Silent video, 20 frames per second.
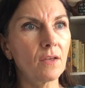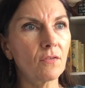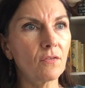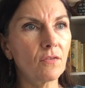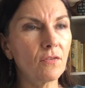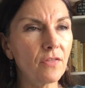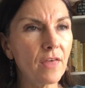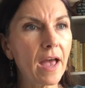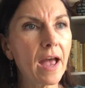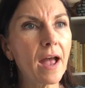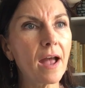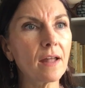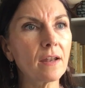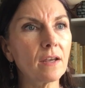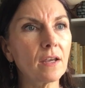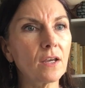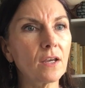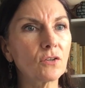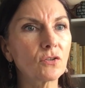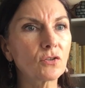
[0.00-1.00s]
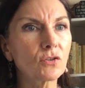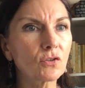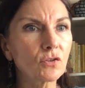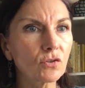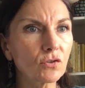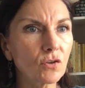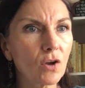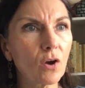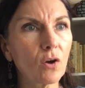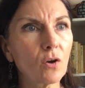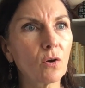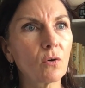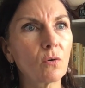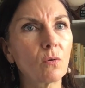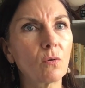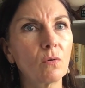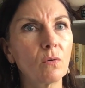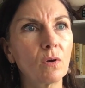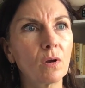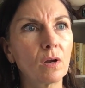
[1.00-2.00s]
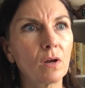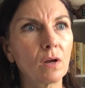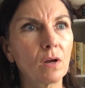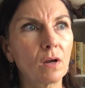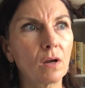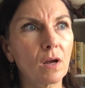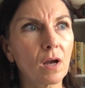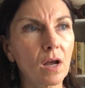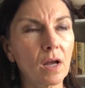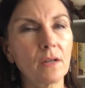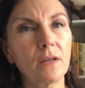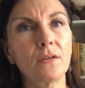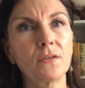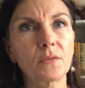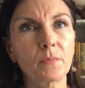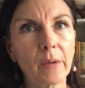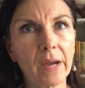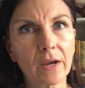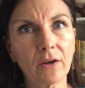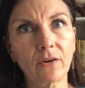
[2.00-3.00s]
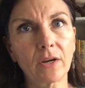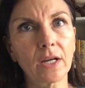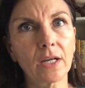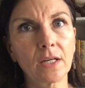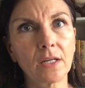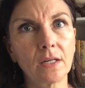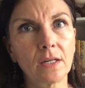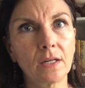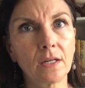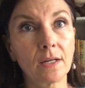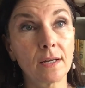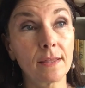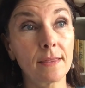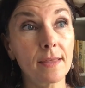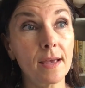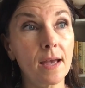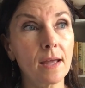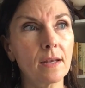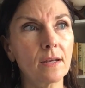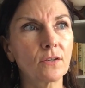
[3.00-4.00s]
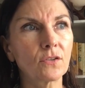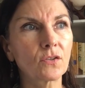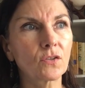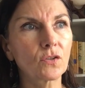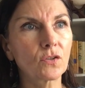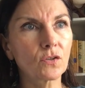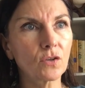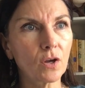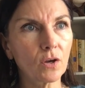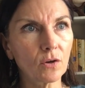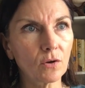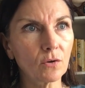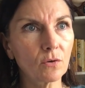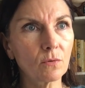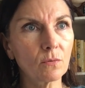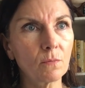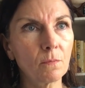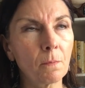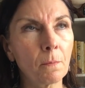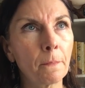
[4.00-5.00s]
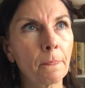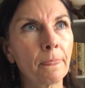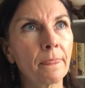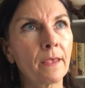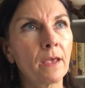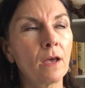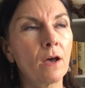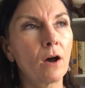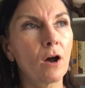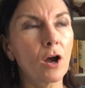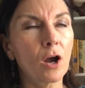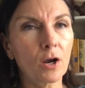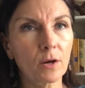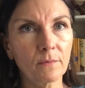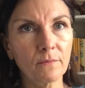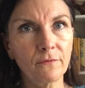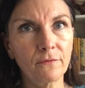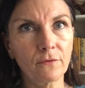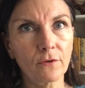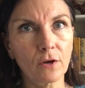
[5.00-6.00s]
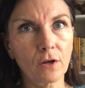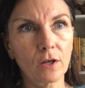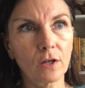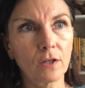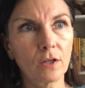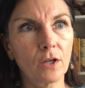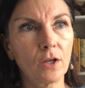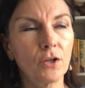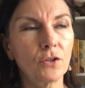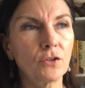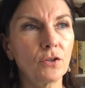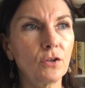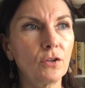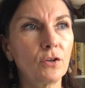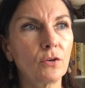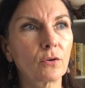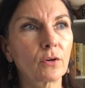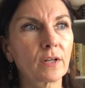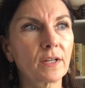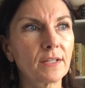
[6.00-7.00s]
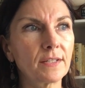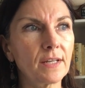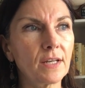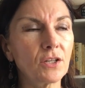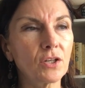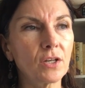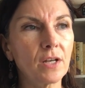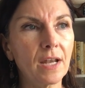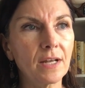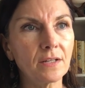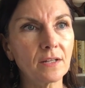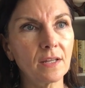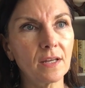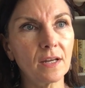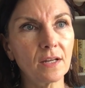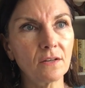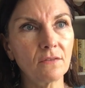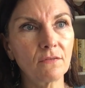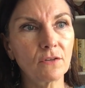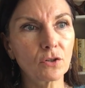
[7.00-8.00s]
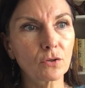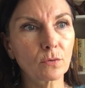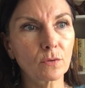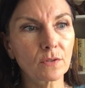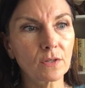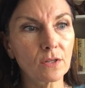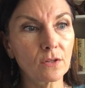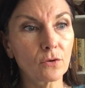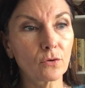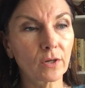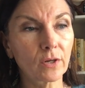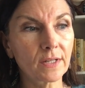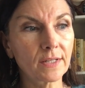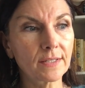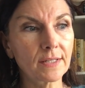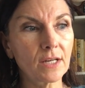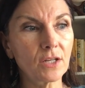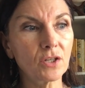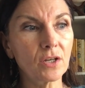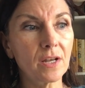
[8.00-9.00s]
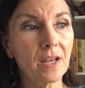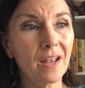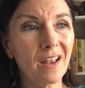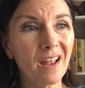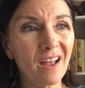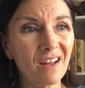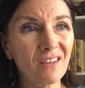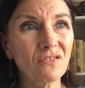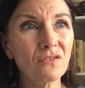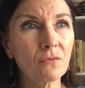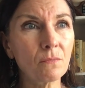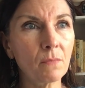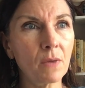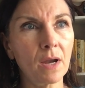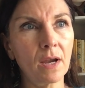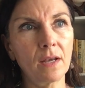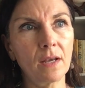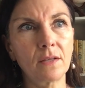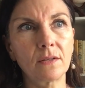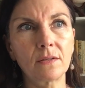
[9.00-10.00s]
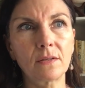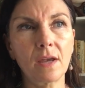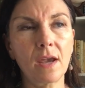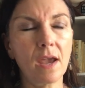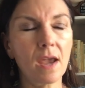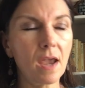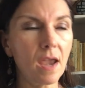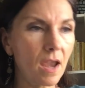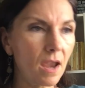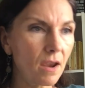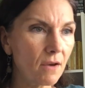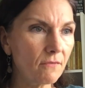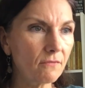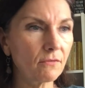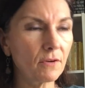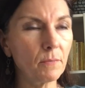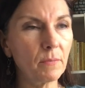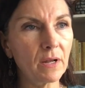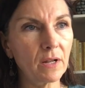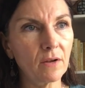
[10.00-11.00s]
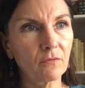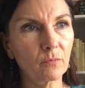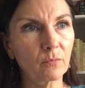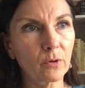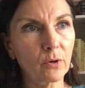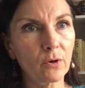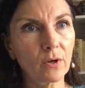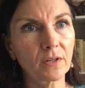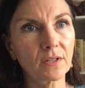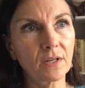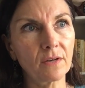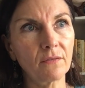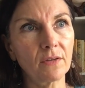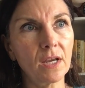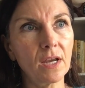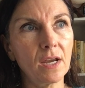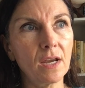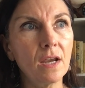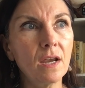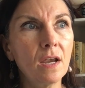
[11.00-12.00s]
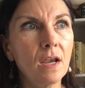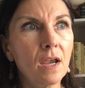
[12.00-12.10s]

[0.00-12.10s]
That is so uninspiring. That is so harmful to the organization and to the individuals in the organization, and undermines every bit of productivity